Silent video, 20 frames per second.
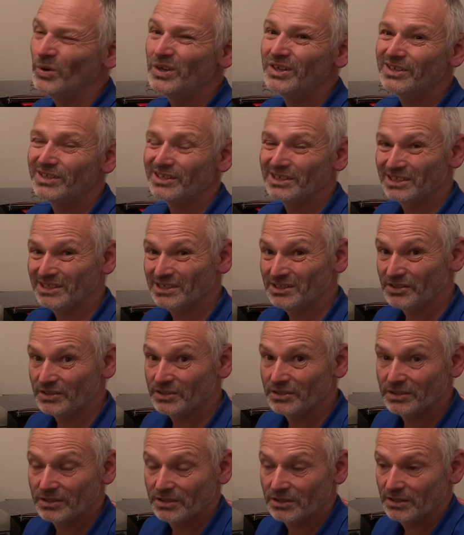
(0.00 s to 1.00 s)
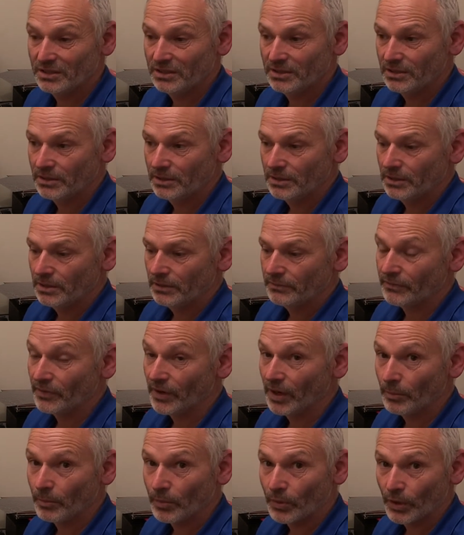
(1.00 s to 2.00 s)
we need
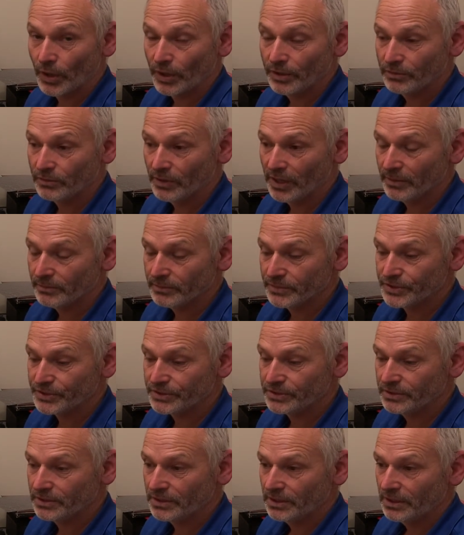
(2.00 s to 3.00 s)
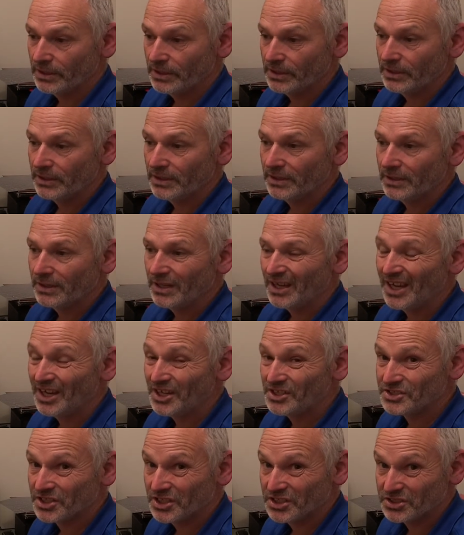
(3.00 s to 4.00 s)
for our programs.
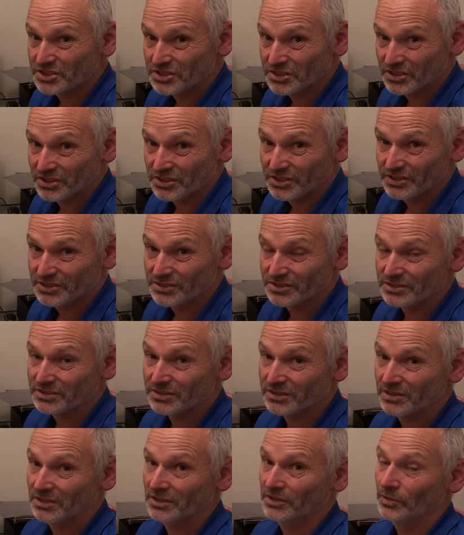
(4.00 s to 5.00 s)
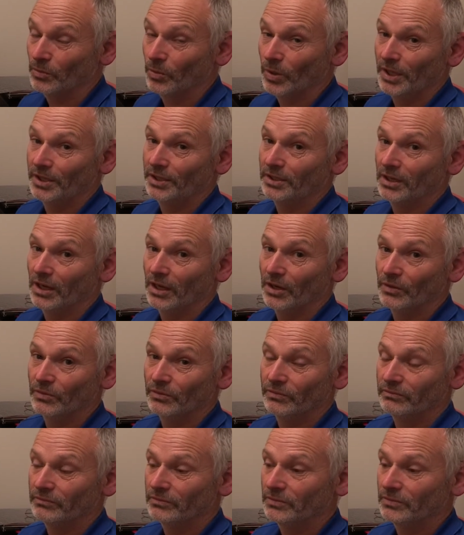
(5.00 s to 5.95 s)
SSDs are the way to go.